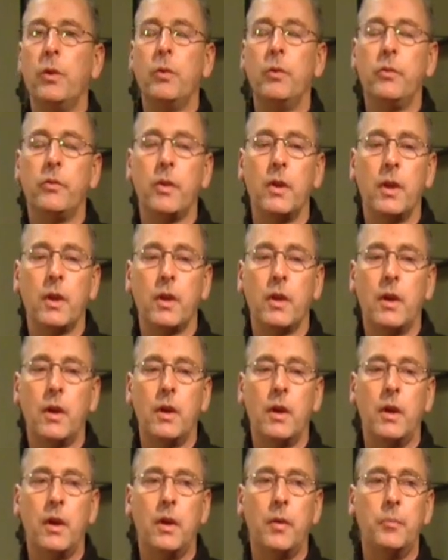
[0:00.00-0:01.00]
using
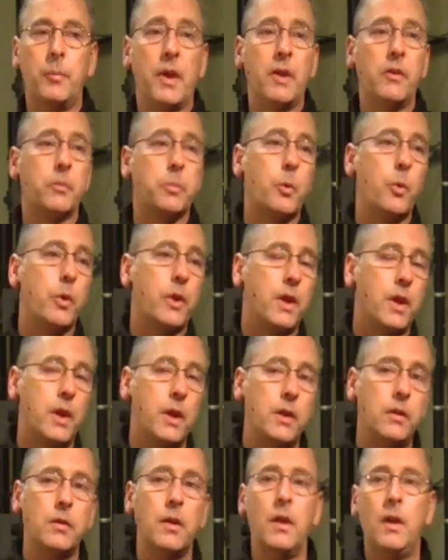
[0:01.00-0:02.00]
baseboard
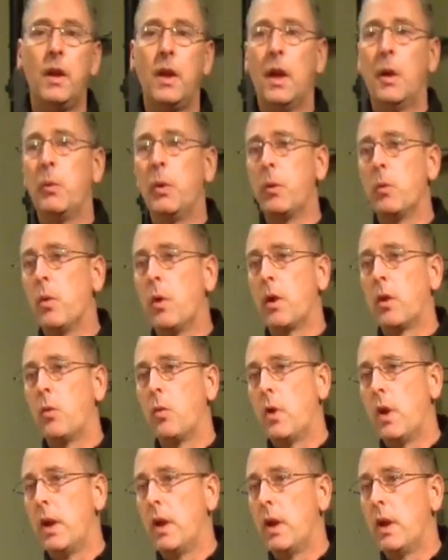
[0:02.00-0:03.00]
heat and we want to
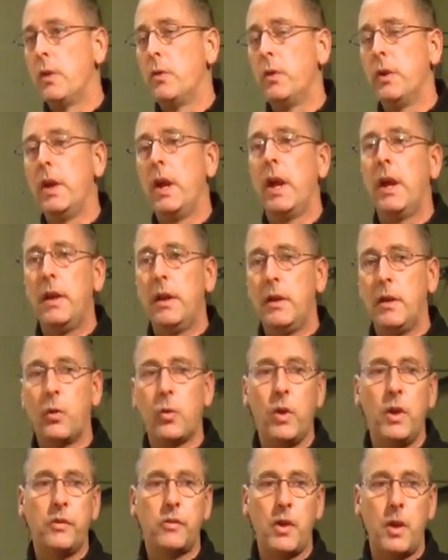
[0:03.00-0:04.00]
run 180
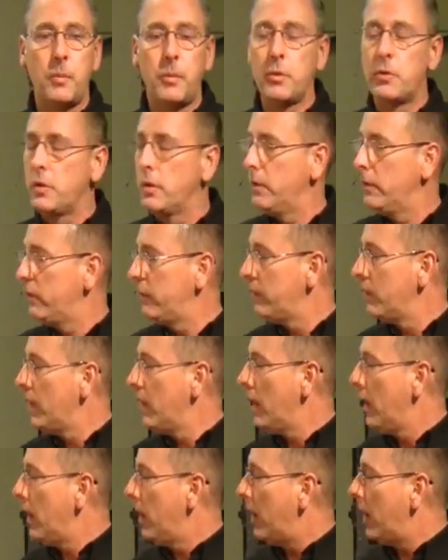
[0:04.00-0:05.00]
degree temperatures,
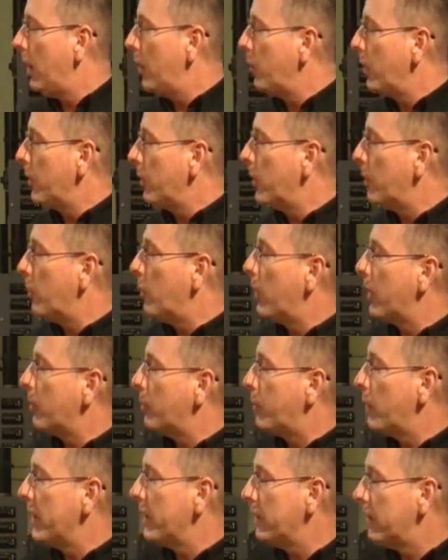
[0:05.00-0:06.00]
we would want
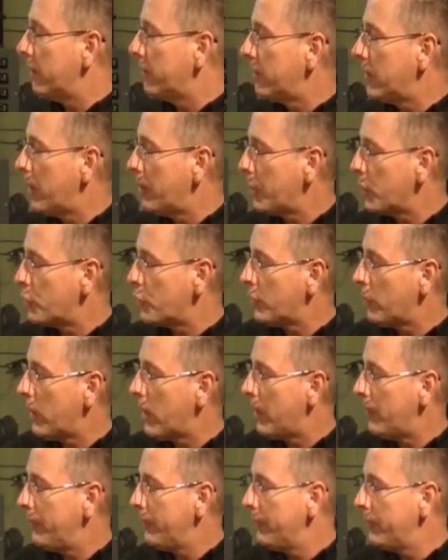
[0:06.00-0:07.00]
to bring this temperature
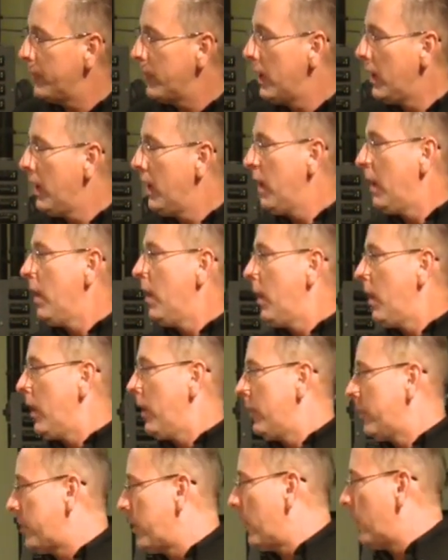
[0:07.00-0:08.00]
up.
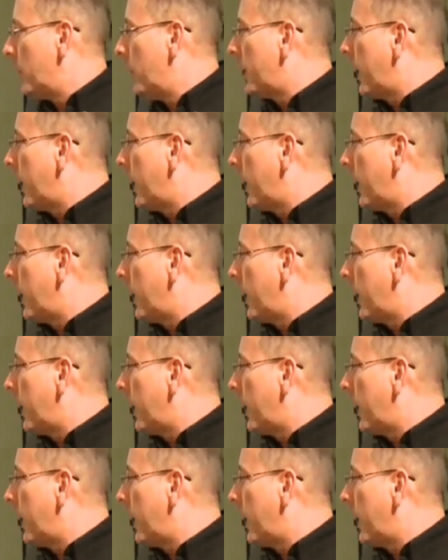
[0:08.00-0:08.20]
So